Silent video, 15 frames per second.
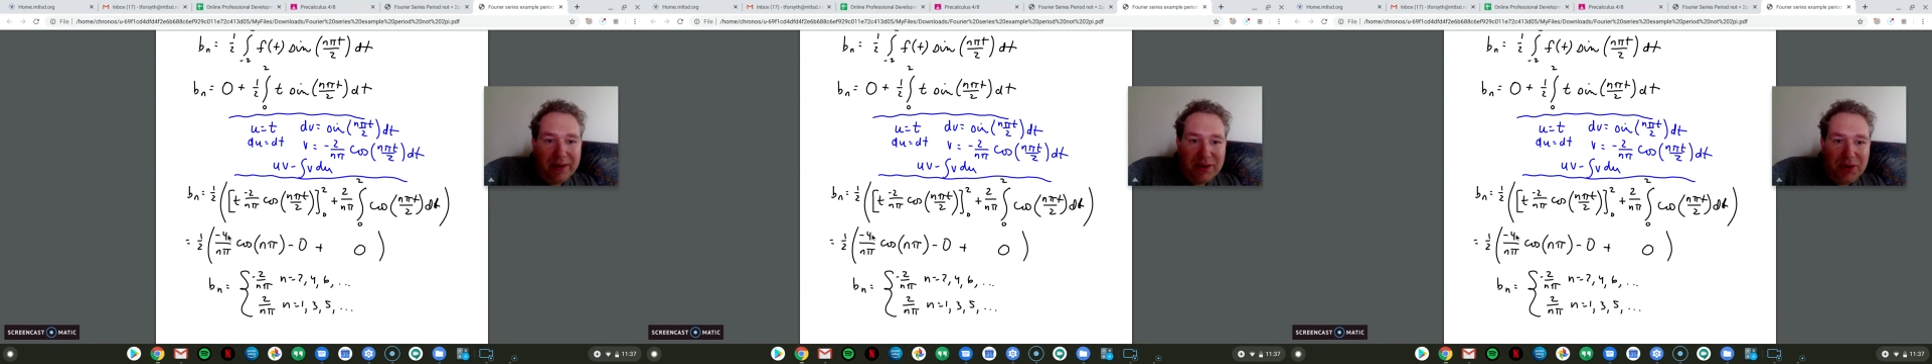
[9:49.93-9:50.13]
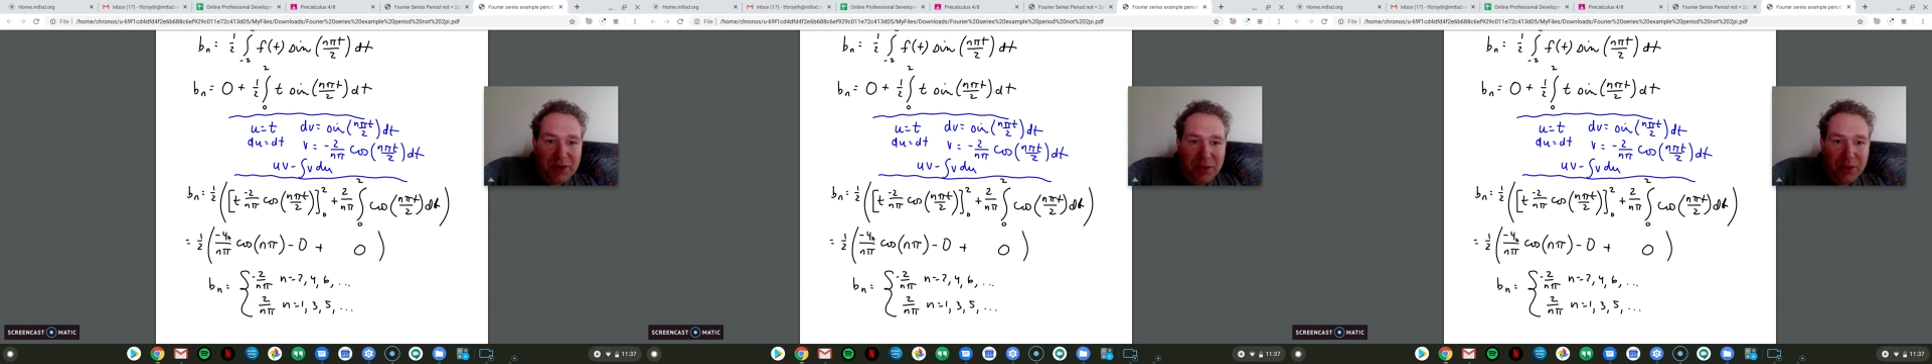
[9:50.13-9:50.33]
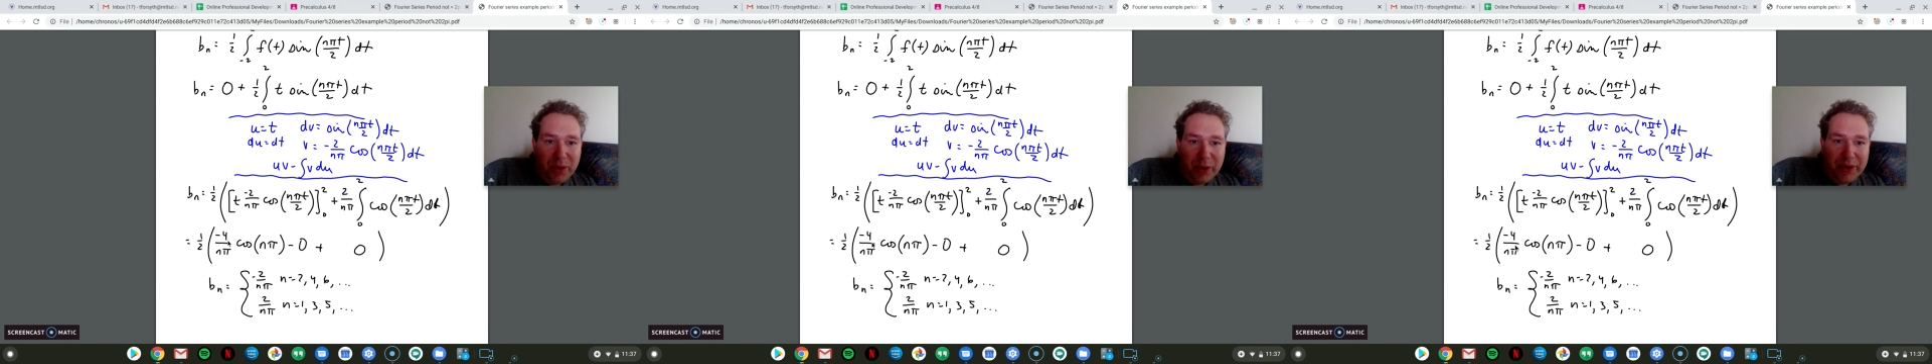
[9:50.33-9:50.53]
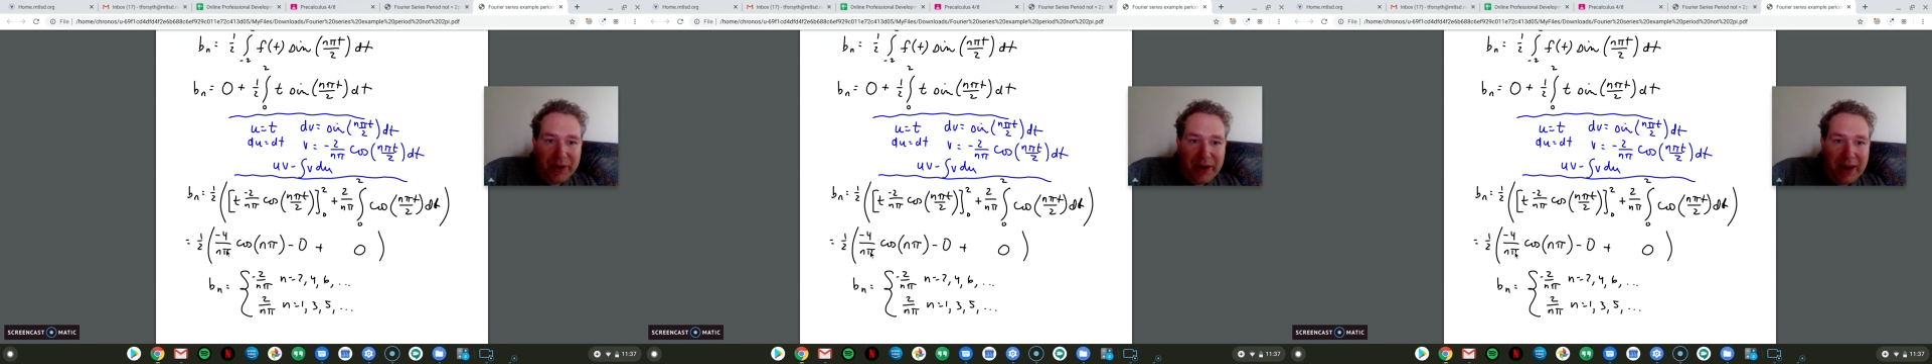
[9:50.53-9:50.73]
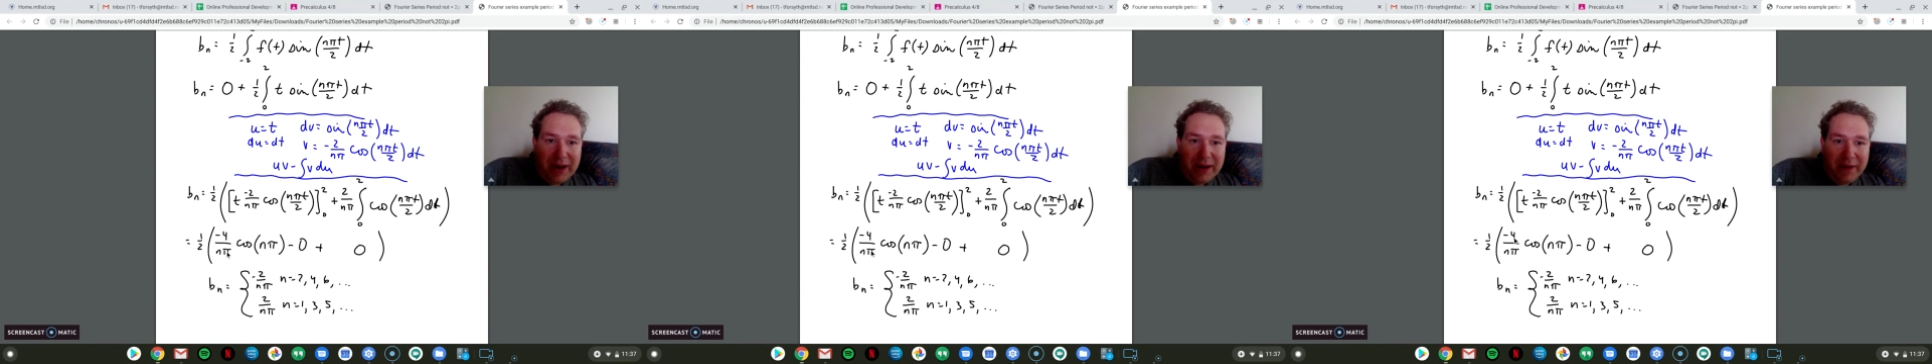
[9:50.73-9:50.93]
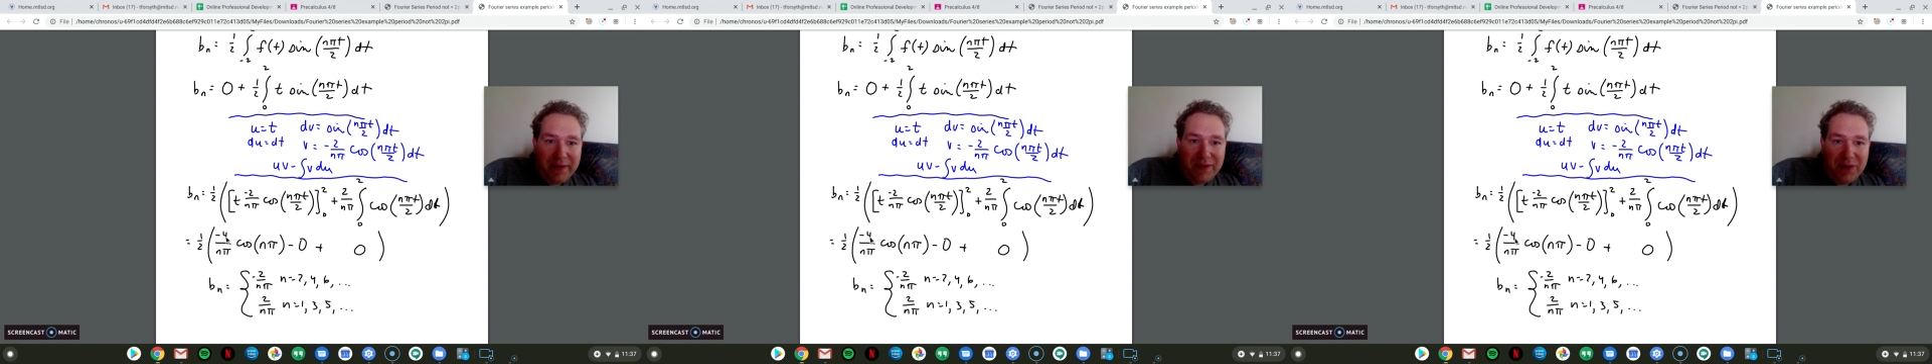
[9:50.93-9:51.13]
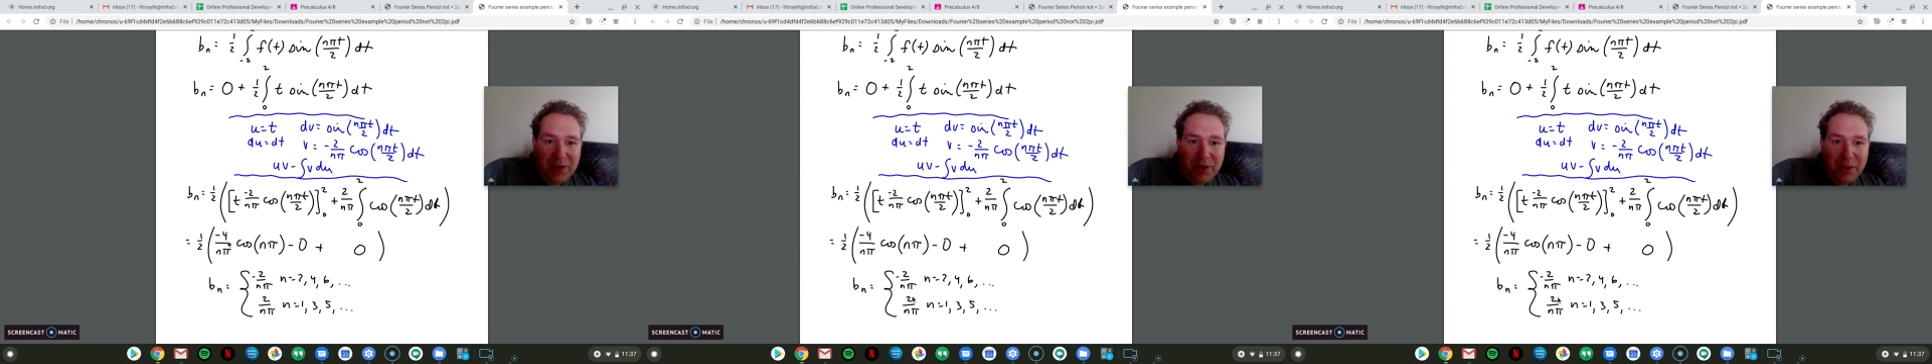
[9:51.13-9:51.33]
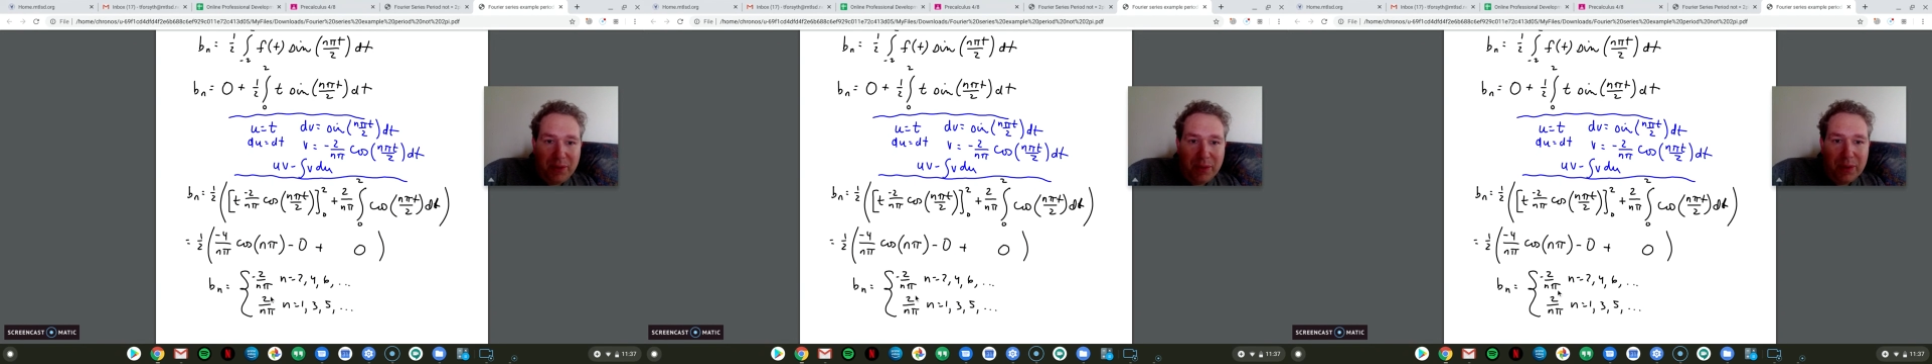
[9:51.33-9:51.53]
two or negative
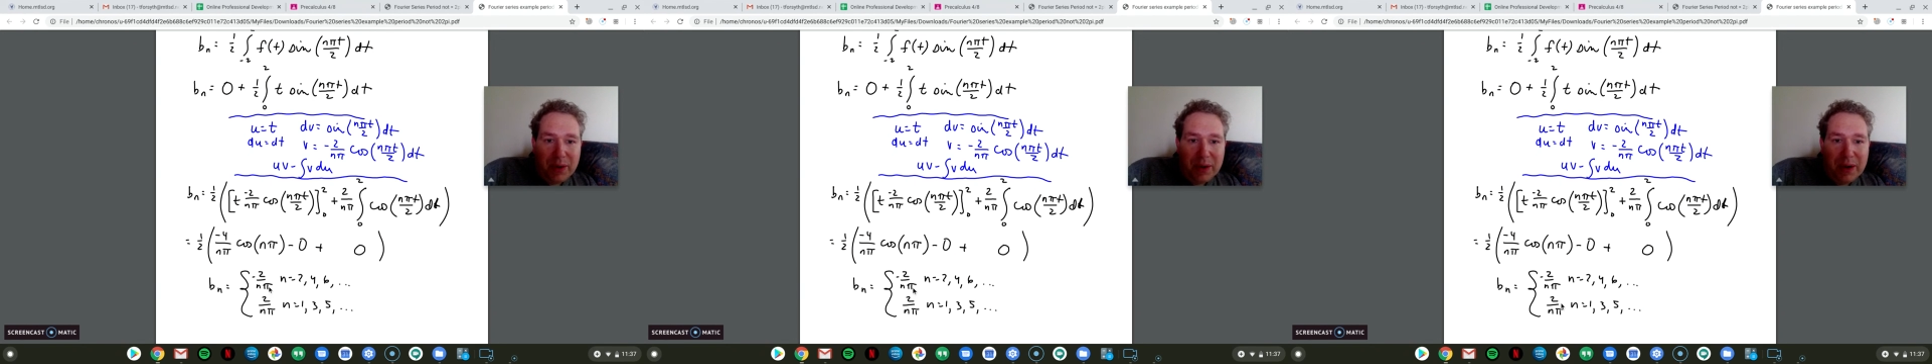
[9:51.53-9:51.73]
two